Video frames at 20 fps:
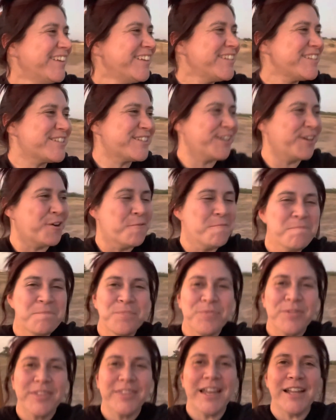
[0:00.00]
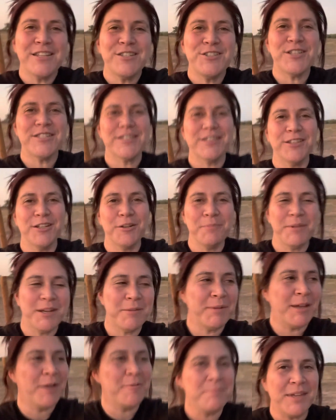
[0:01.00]
so that's just a little bit
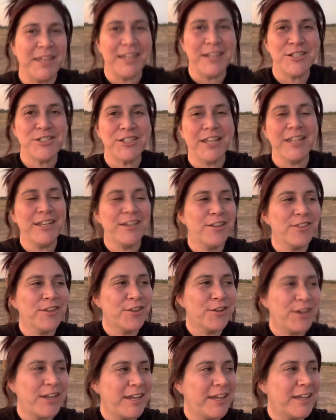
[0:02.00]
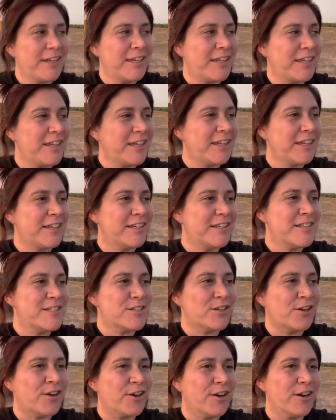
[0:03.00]
about me. JD, on the other hand, he is
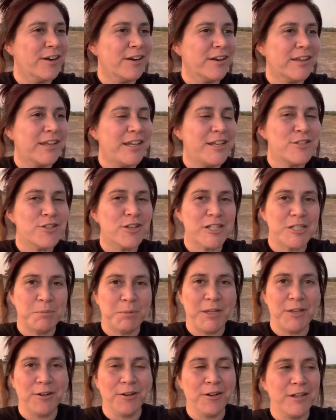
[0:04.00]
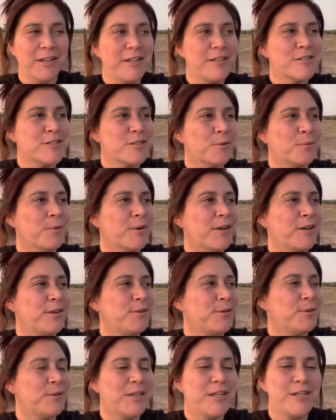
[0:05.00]
our, he's our speaker. He's the one
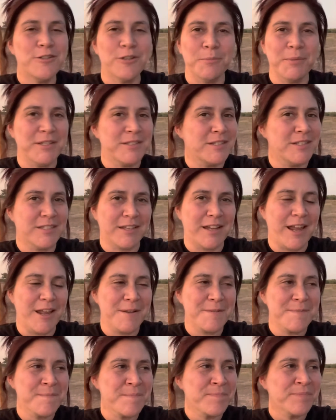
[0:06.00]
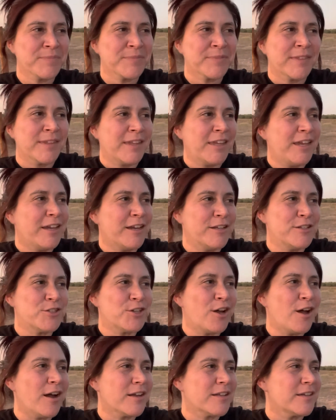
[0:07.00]
who, he's our business guy. He can
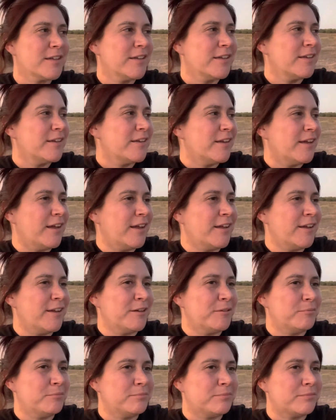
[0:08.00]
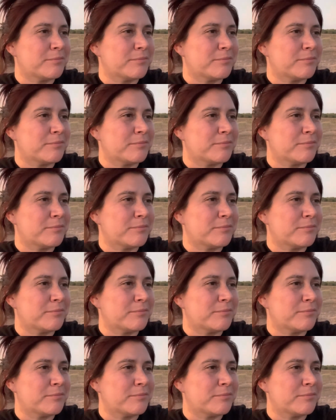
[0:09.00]
talk um,